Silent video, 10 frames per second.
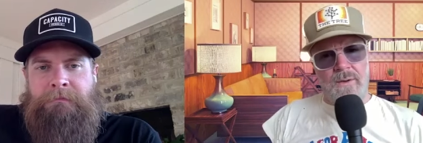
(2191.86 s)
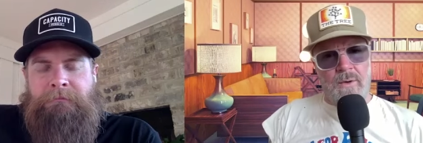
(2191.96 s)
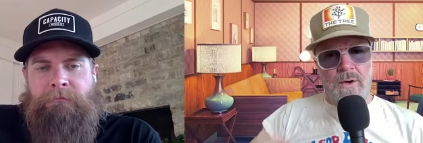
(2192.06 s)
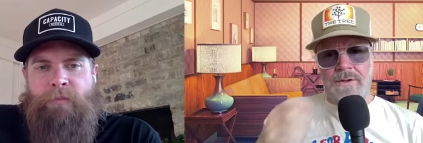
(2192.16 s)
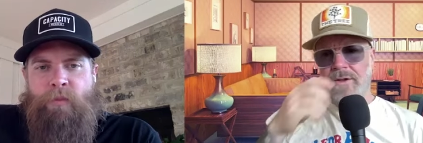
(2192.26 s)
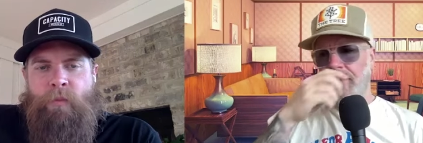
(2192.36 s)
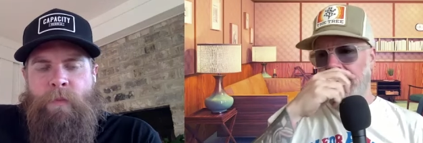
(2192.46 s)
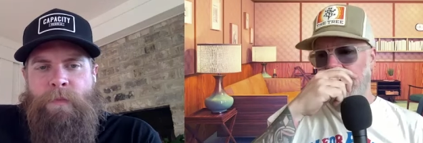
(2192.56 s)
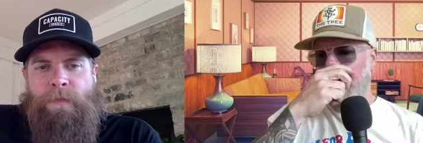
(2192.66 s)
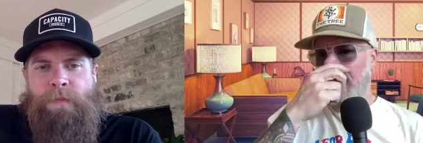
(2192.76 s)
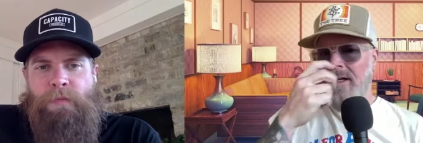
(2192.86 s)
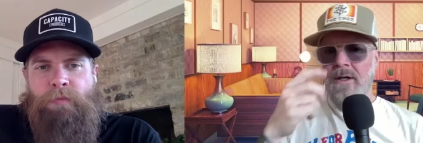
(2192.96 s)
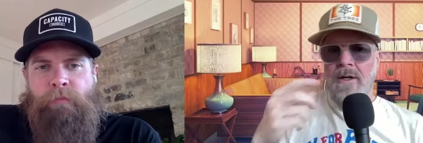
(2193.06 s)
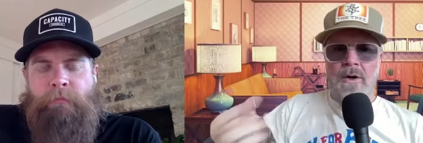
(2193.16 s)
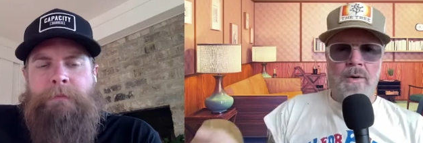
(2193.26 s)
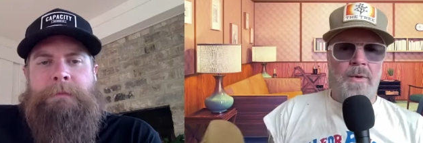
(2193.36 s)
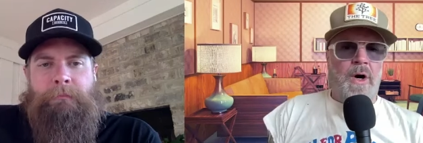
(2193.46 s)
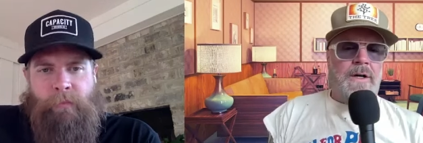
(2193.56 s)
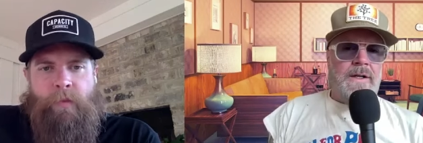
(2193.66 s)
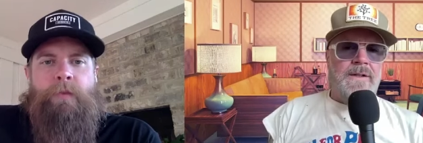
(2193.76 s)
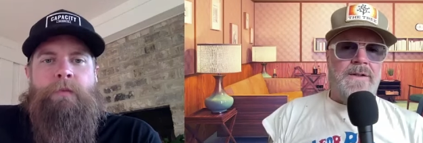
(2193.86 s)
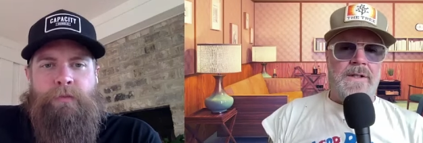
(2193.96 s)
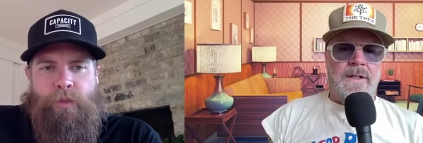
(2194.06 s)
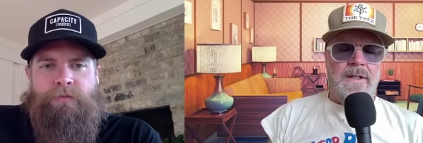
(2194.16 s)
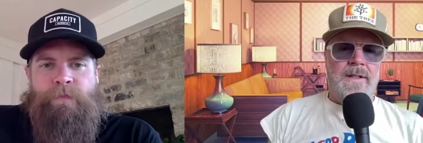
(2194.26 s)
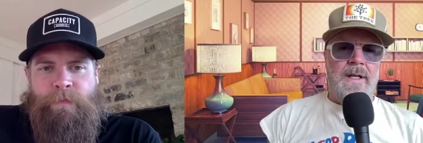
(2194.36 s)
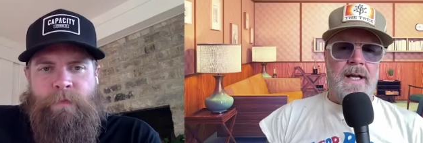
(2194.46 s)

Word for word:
Speaker 1: the Warren Treaty or Marcus, and